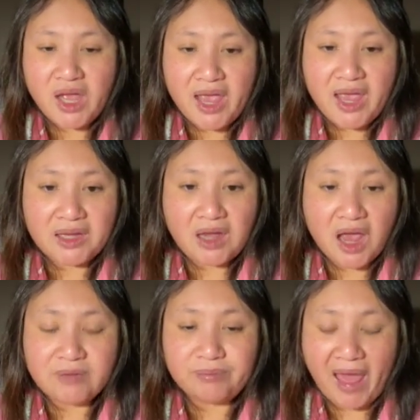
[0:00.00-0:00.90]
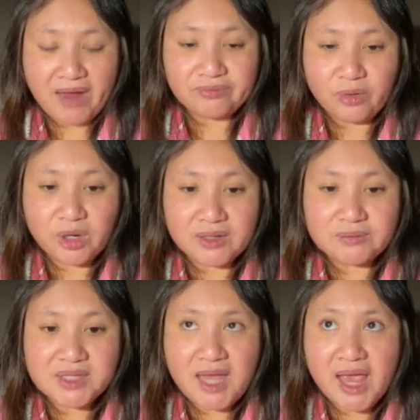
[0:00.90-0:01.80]
and
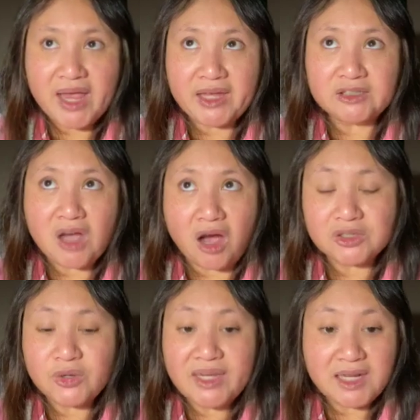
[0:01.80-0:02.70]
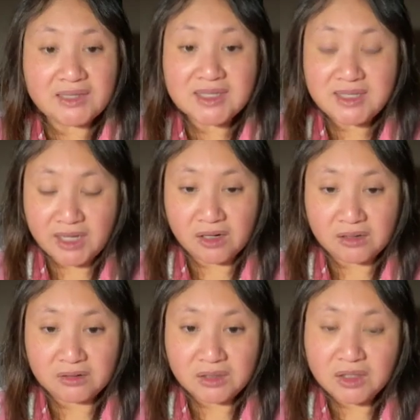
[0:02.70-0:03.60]
platforms and concrete and steel.